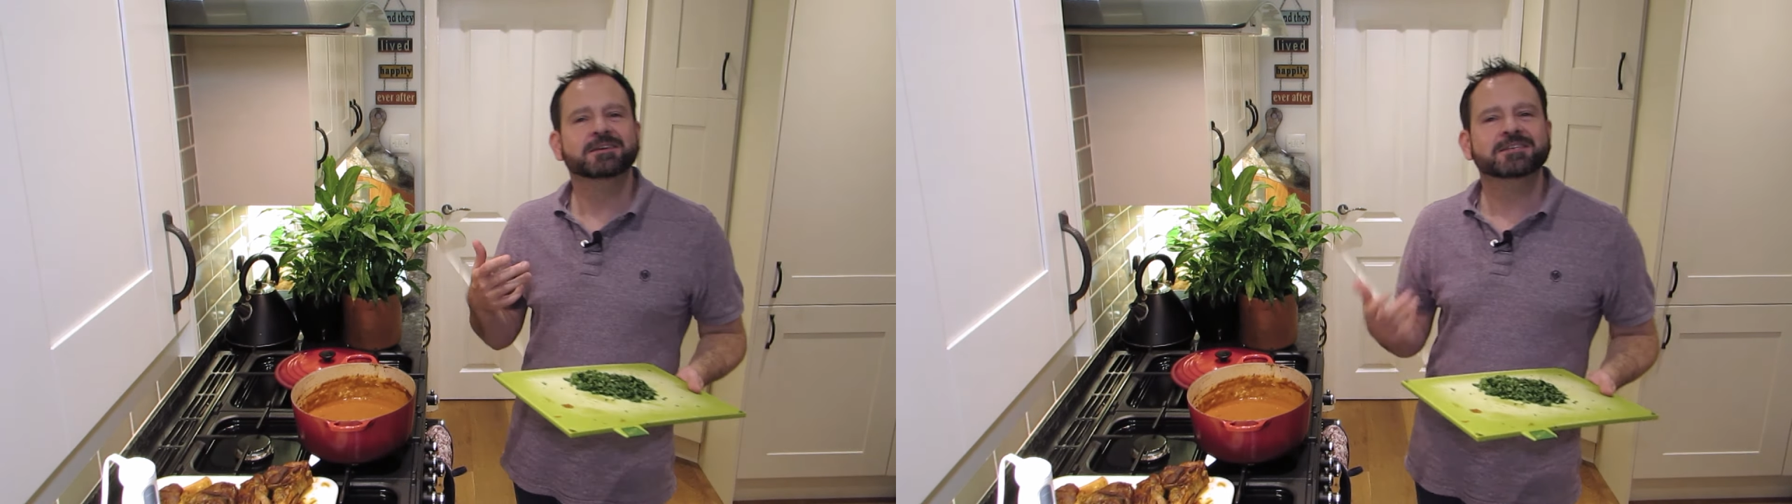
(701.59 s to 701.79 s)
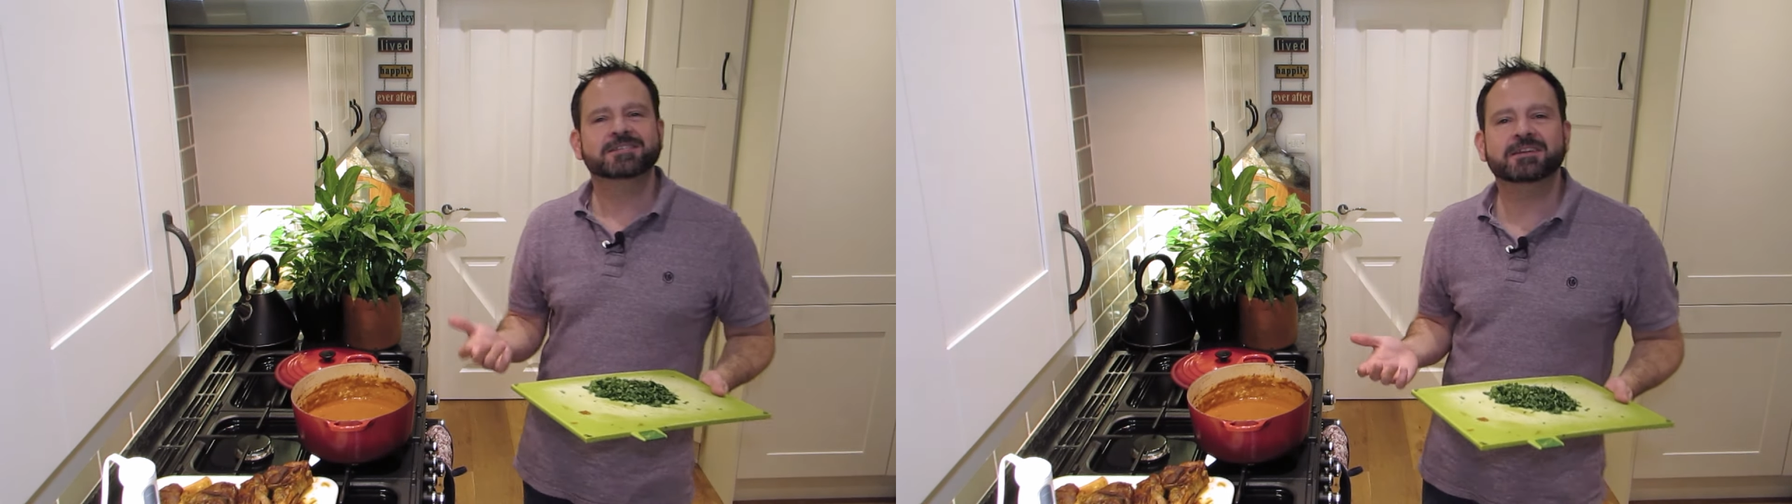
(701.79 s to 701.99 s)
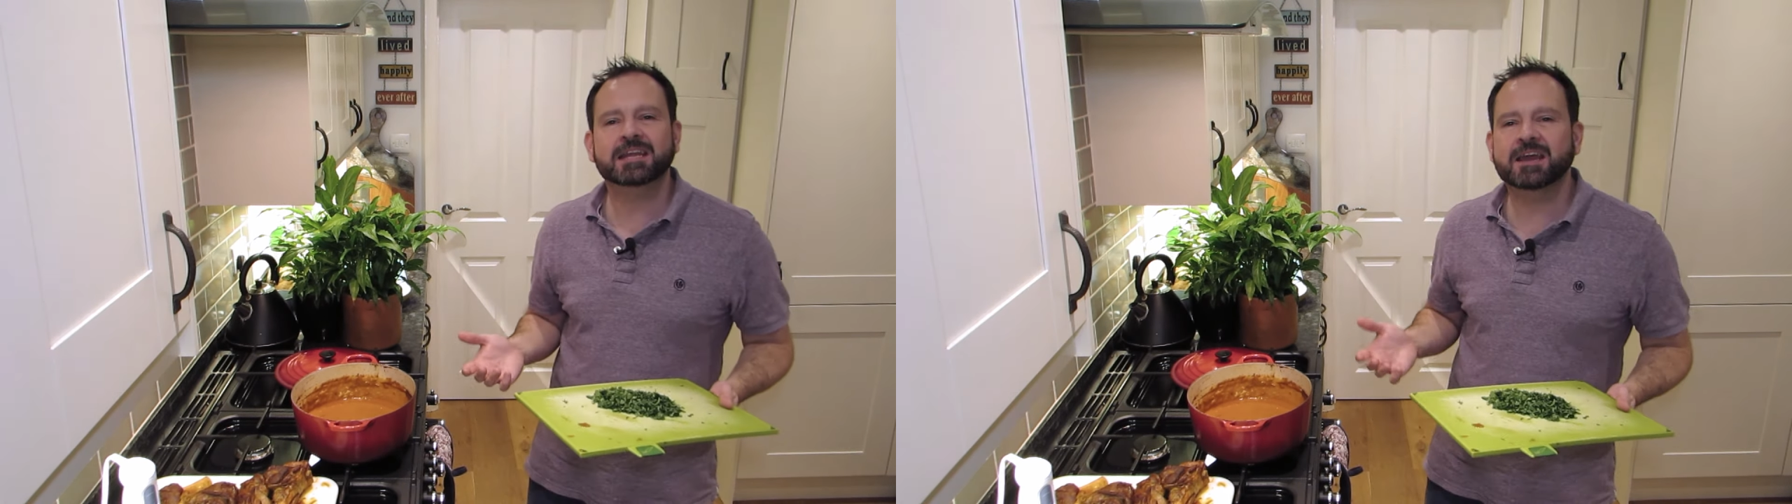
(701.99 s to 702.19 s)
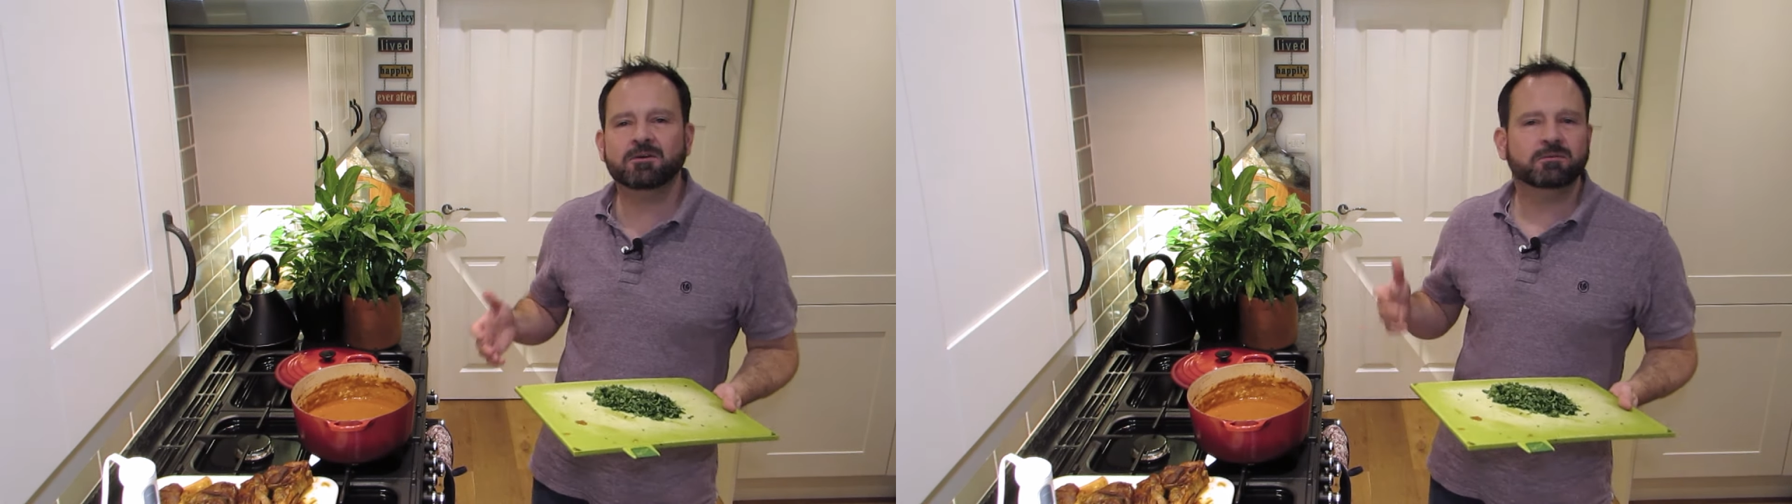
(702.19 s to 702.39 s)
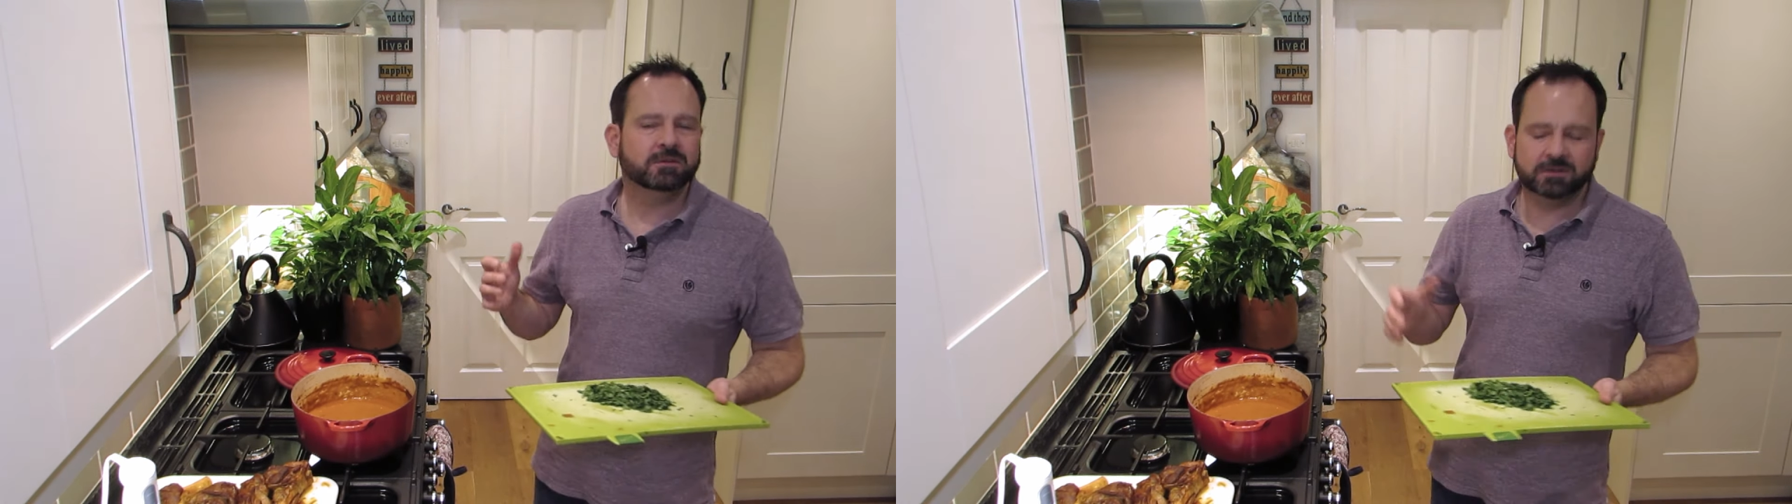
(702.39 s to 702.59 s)
So
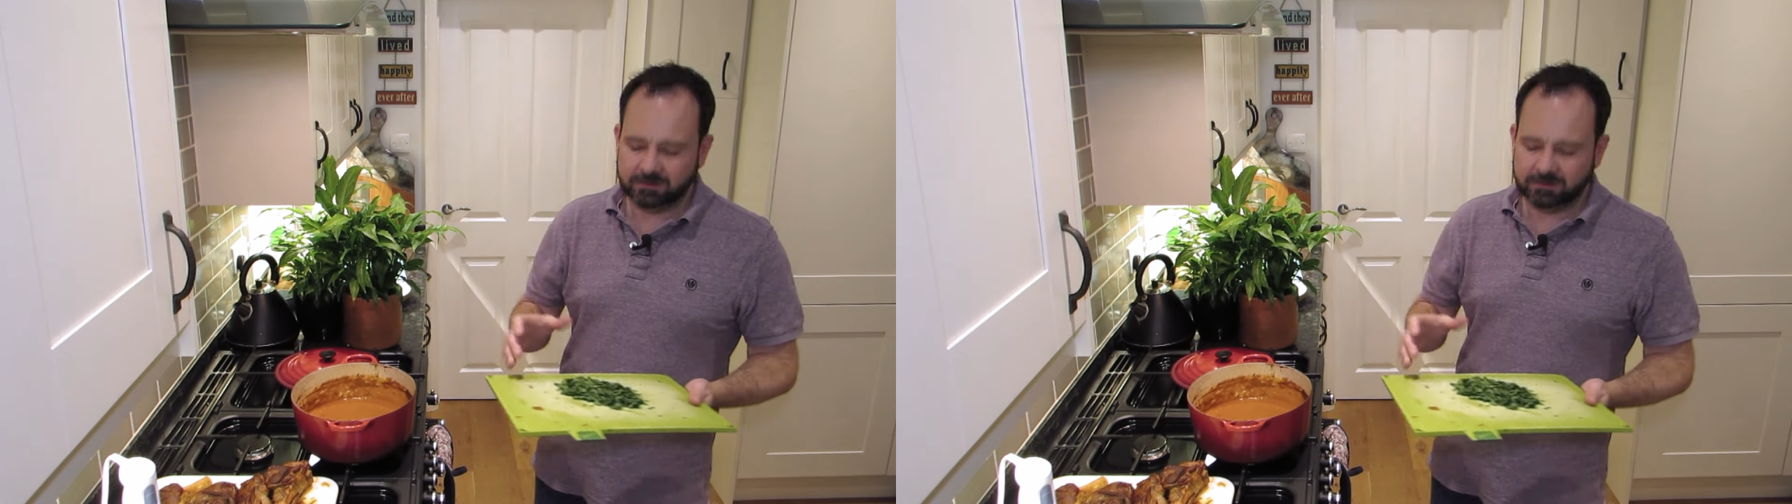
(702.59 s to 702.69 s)
now,